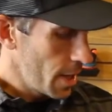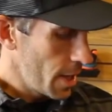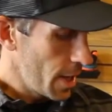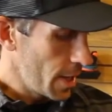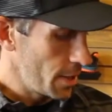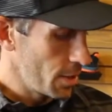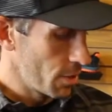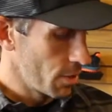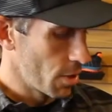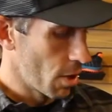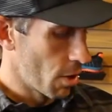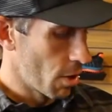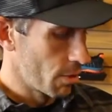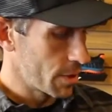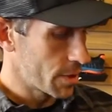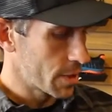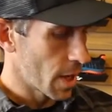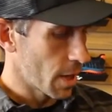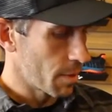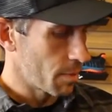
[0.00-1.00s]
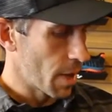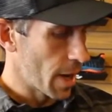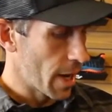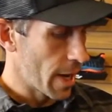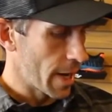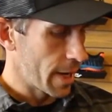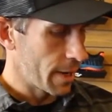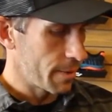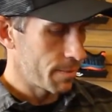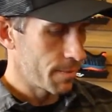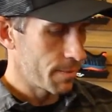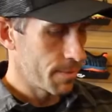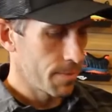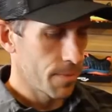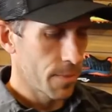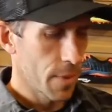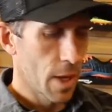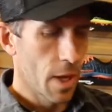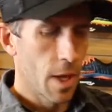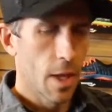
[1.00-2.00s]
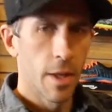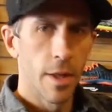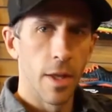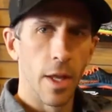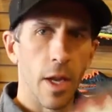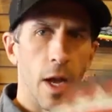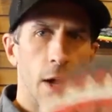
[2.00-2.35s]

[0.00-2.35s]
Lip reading: And you'll notice on mine that